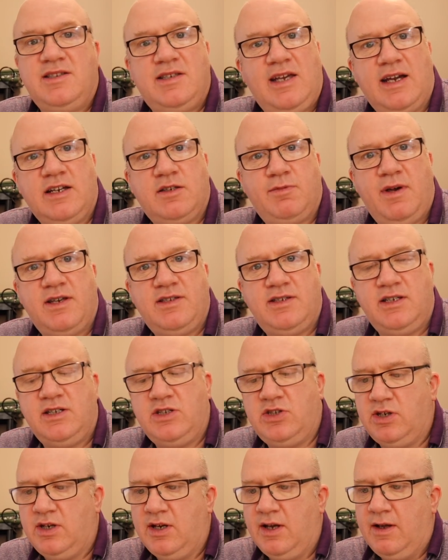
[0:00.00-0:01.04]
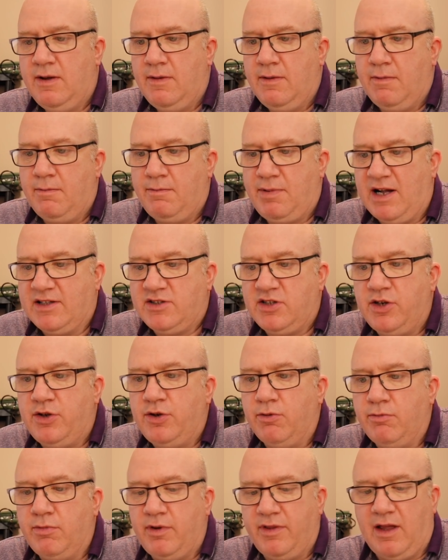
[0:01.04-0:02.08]
text message back to the
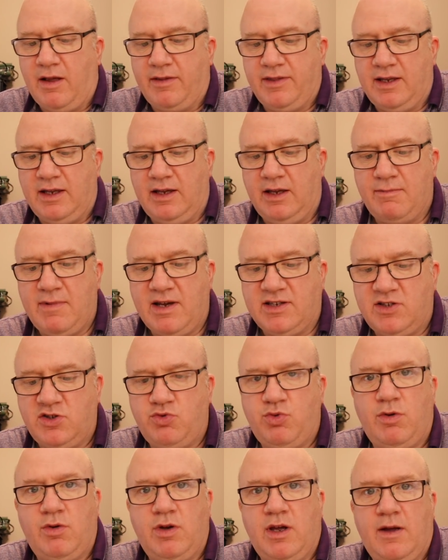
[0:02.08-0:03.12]
number that the message